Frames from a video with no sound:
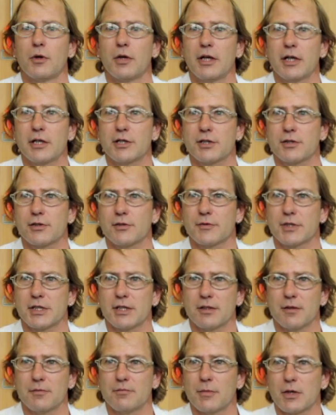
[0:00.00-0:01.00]
Well, the lecture is
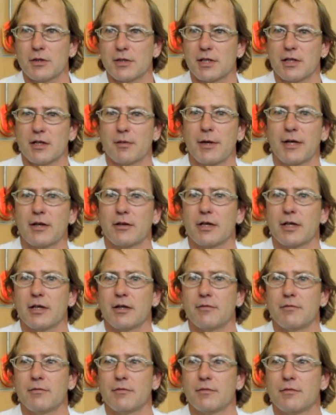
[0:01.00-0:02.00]
obviously mostly about
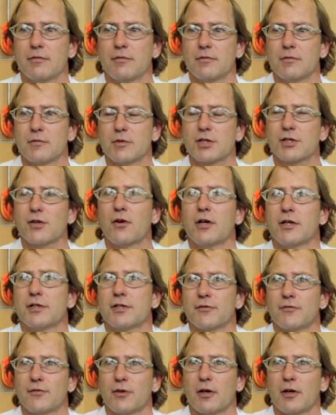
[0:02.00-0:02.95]
the science of